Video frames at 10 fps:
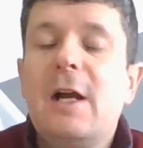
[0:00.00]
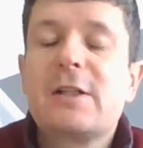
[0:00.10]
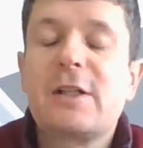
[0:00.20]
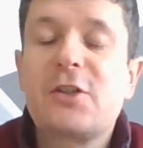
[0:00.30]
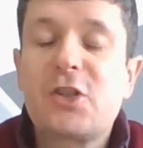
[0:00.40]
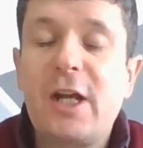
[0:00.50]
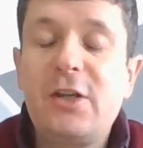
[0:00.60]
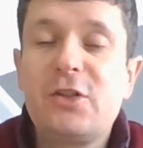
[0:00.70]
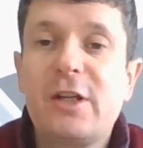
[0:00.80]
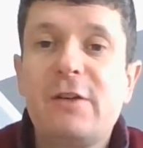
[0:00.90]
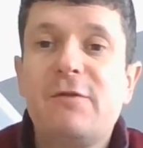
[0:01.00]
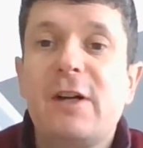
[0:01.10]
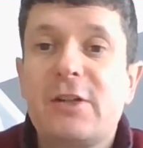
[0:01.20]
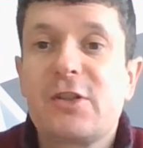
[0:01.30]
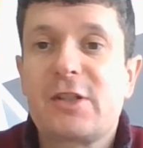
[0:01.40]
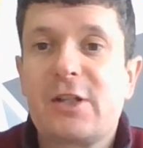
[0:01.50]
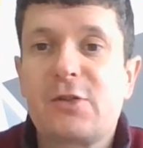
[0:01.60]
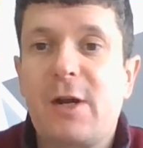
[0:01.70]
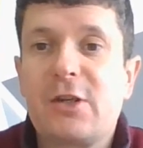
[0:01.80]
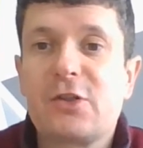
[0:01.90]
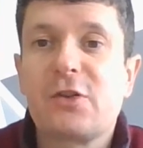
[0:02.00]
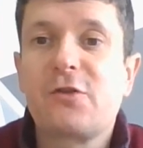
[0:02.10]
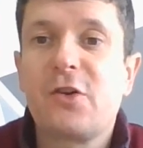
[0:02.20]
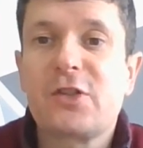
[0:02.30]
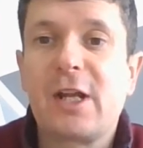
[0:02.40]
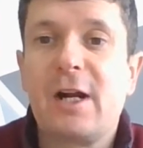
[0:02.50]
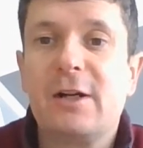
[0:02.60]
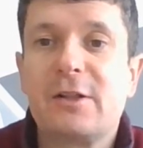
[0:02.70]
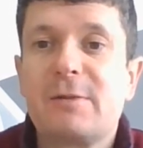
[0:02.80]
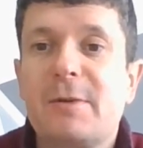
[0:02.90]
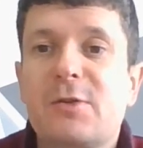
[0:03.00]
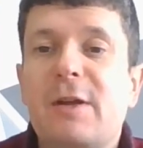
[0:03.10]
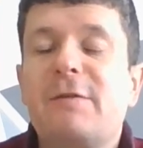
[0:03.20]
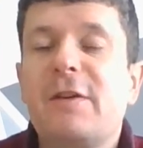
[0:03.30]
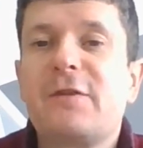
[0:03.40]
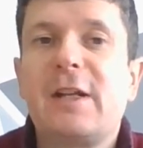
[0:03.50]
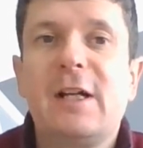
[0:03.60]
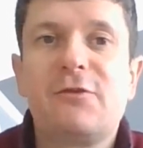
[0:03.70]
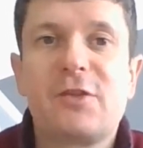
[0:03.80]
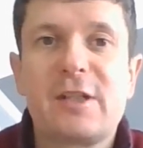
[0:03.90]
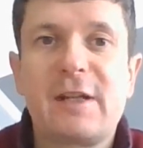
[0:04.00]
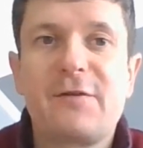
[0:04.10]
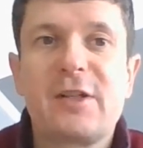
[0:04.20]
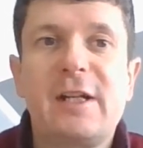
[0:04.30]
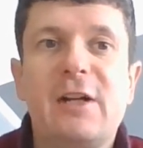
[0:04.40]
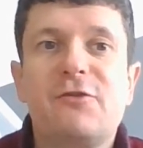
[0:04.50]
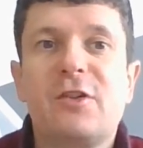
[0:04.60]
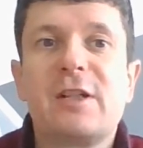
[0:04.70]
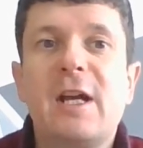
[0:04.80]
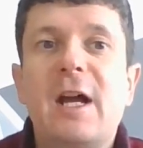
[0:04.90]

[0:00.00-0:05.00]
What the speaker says: So the change in religious situation across England between 1500 and 1700